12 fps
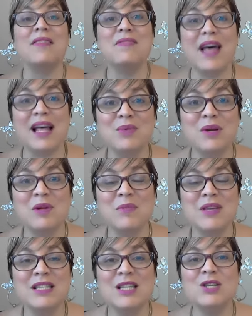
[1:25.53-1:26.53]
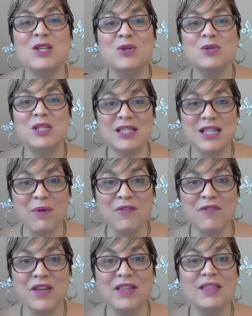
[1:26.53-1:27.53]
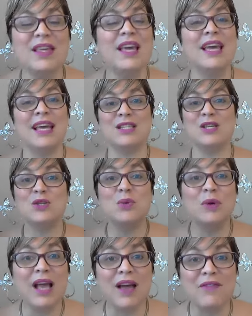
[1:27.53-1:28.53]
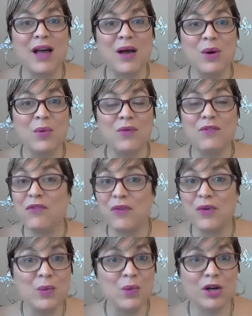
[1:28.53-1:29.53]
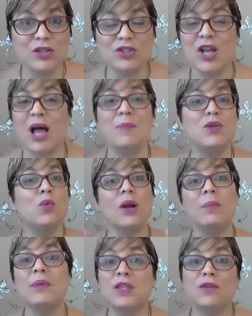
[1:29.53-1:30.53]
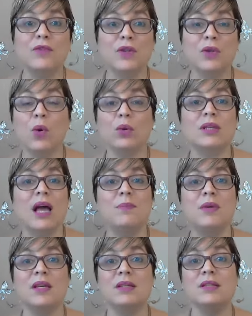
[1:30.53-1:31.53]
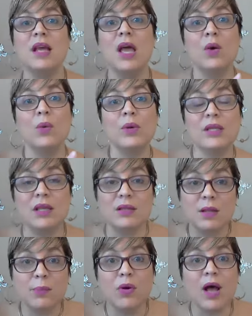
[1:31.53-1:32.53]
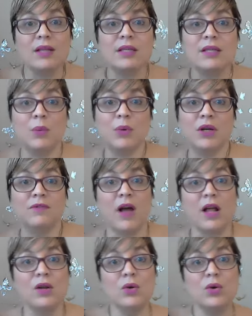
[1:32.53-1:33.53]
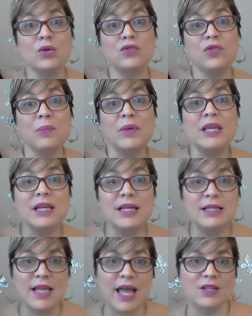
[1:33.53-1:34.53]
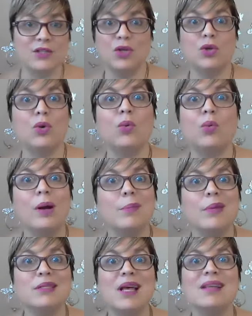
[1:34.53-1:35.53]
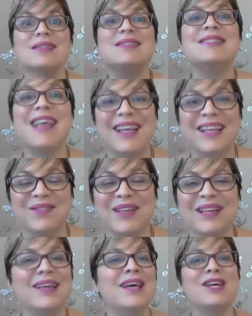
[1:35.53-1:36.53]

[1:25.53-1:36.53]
That's what I'm going to be teaching you December 5th. It's a 2.5-hour free workshop. You want to be there for the whole time, because the process that we're going to follow goes from beginning to end. So you don't want to miss a second of it.